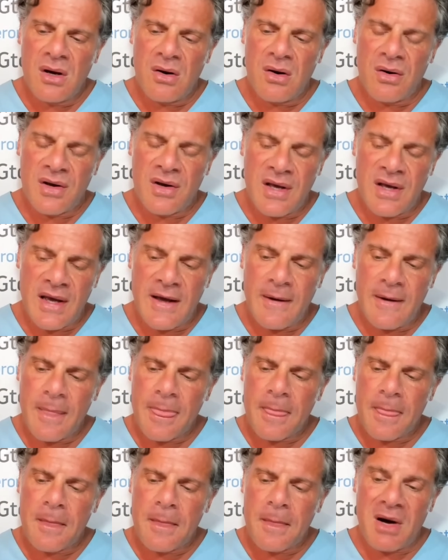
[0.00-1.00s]

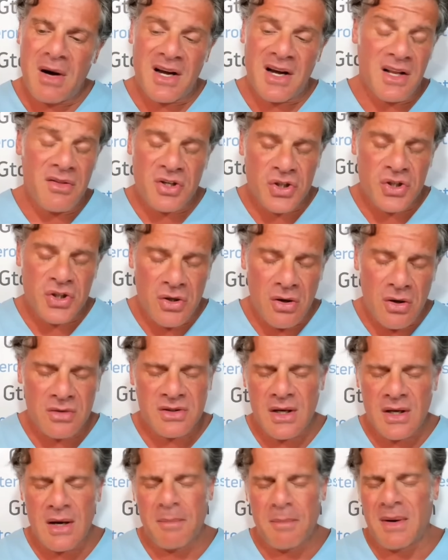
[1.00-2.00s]
Okay. But in the
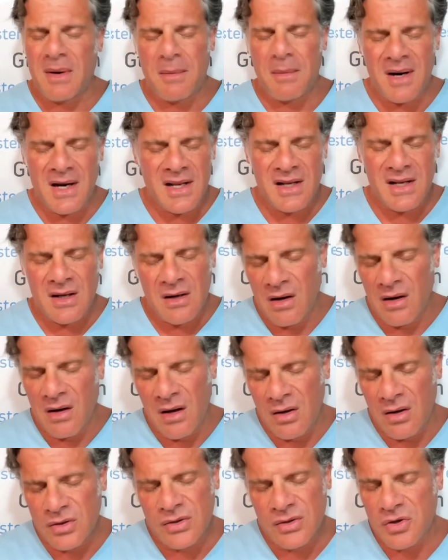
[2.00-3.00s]
short, but
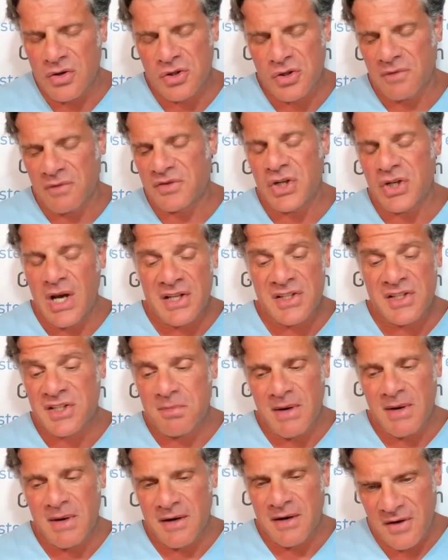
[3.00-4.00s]
low dose of GH
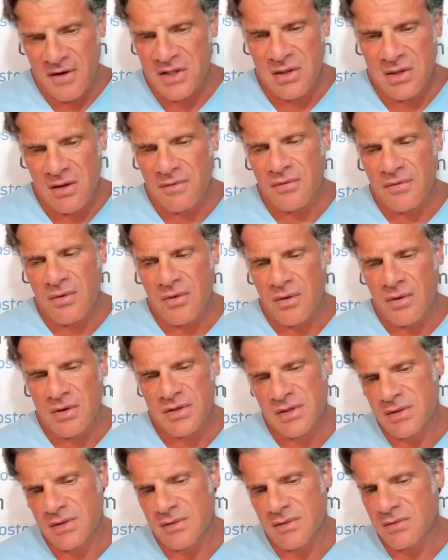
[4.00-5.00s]
is beneficial, of
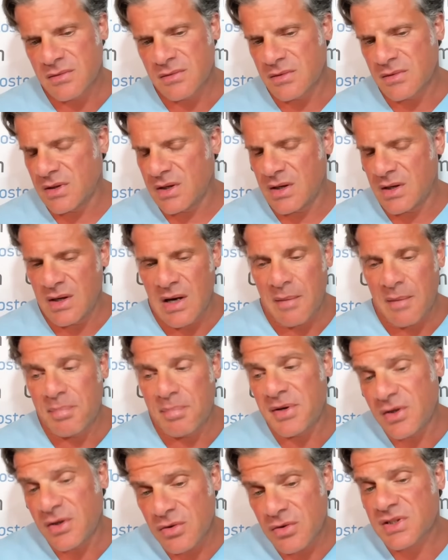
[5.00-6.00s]
course.
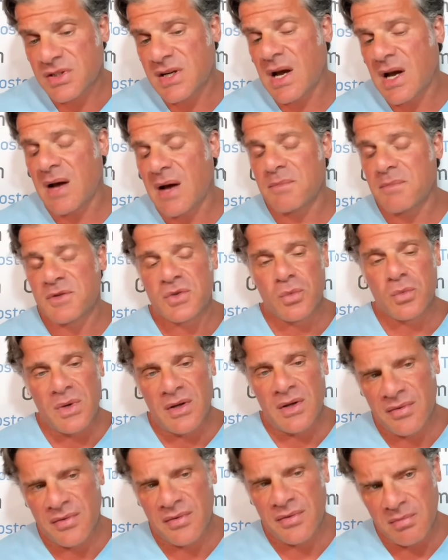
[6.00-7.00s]
Abuse comes
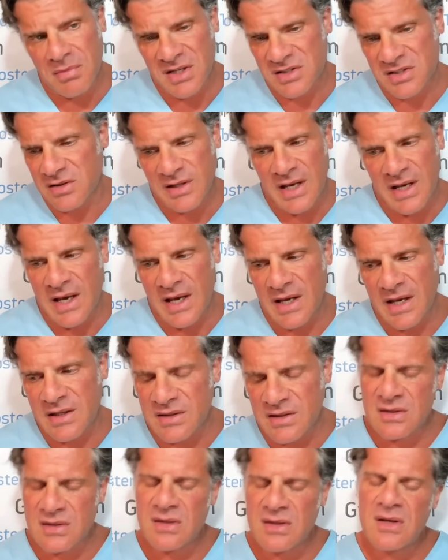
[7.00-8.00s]
with muscle
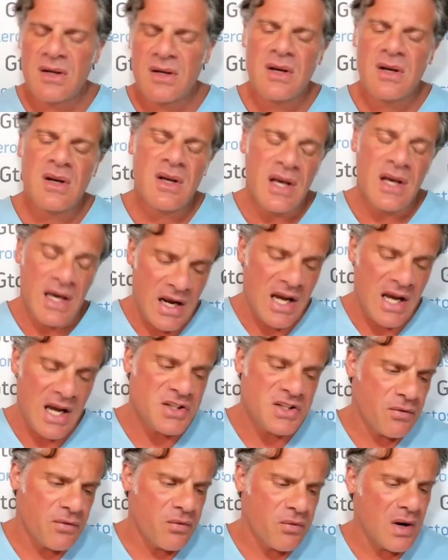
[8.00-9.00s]
gains and
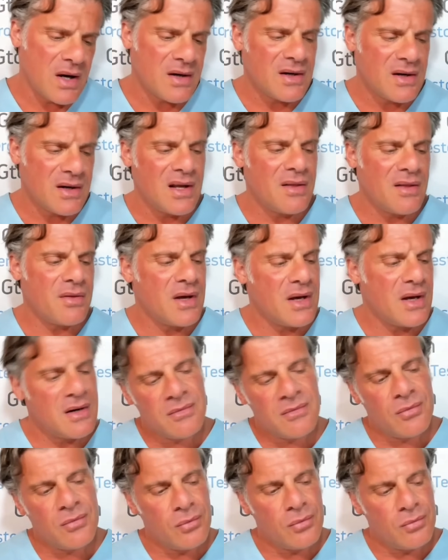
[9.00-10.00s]
IGF-1, and
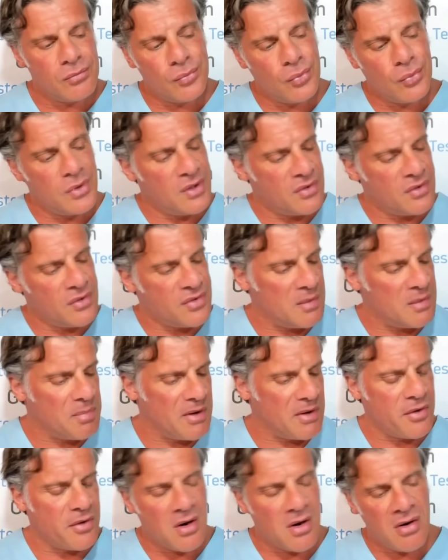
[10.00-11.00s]
then with a
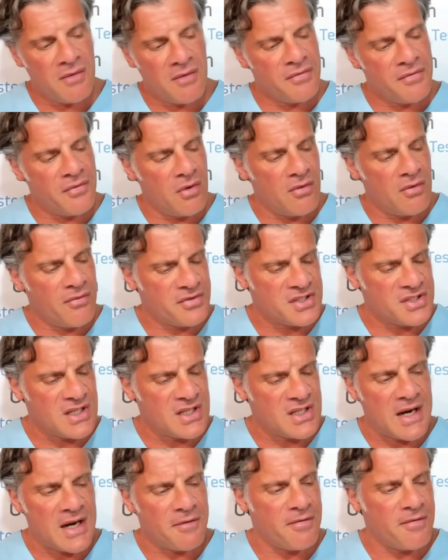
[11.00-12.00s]
plethora of
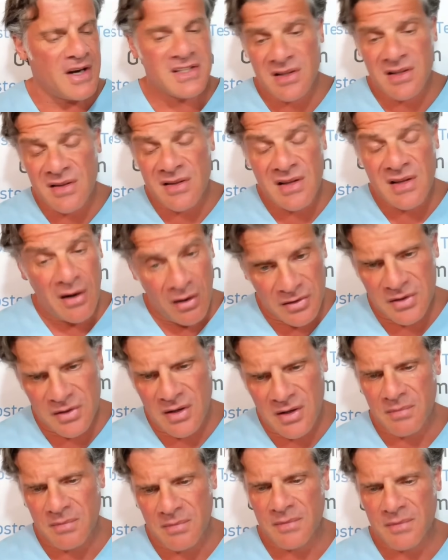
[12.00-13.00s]
side effects in the long
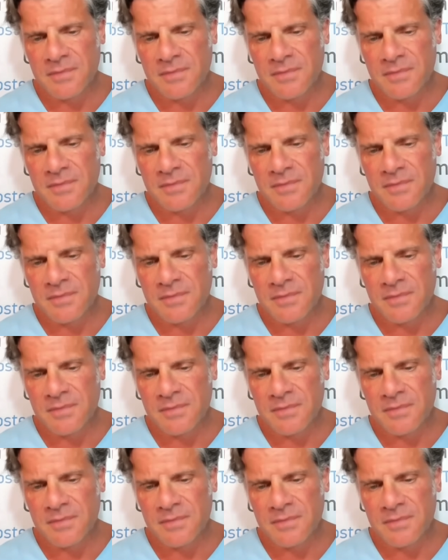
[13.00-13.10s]
term.